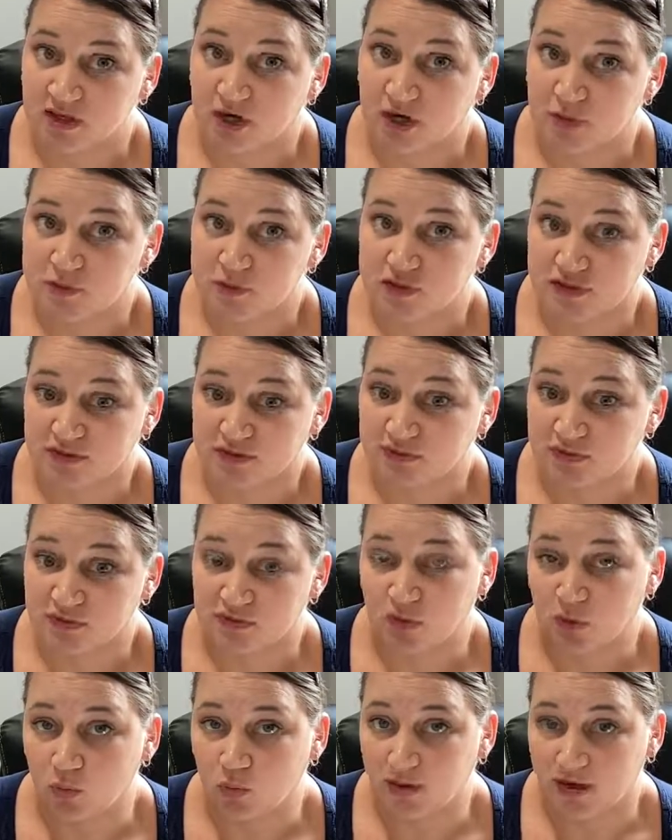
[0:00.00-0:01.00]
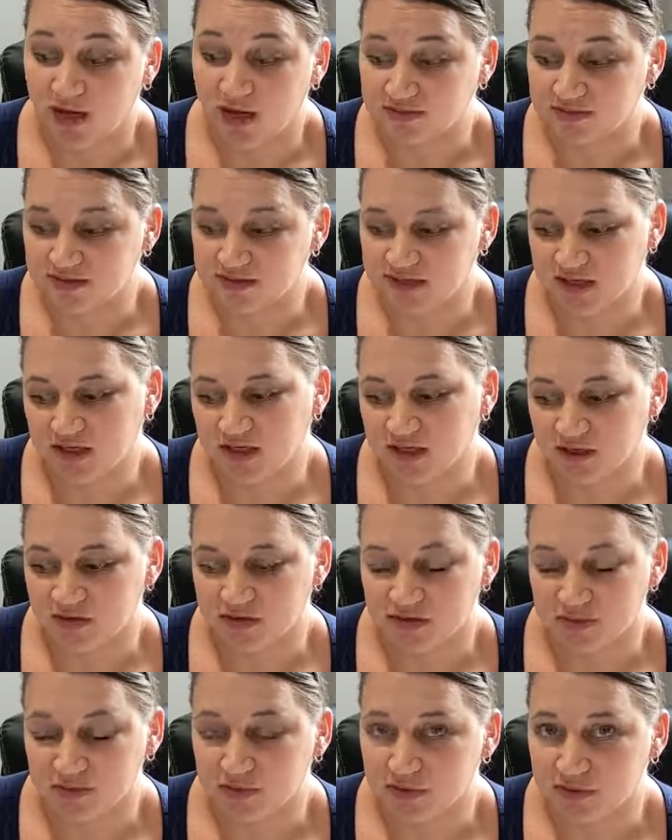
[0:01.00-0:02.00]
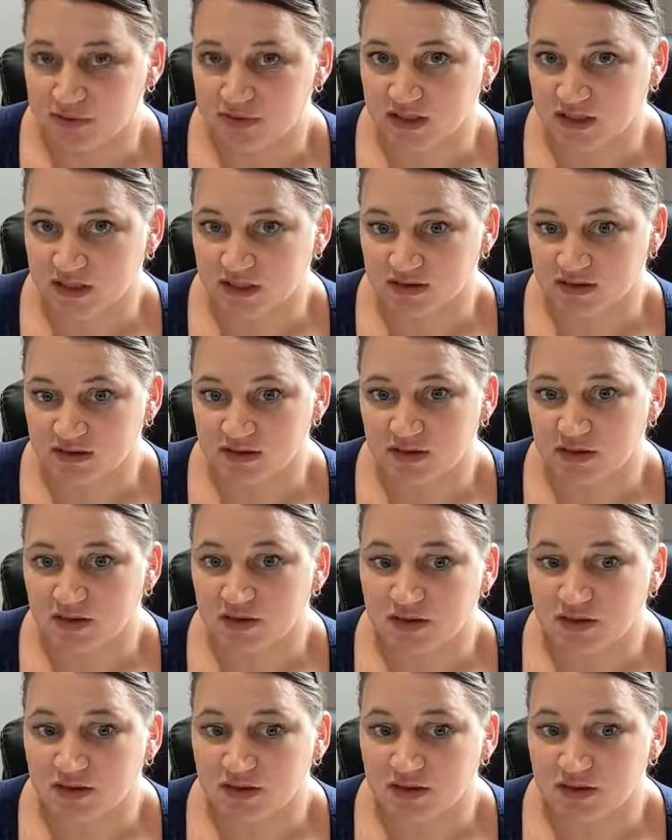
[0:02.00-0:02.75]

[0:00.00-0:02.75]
option if you don't want to have to take care of some of those things.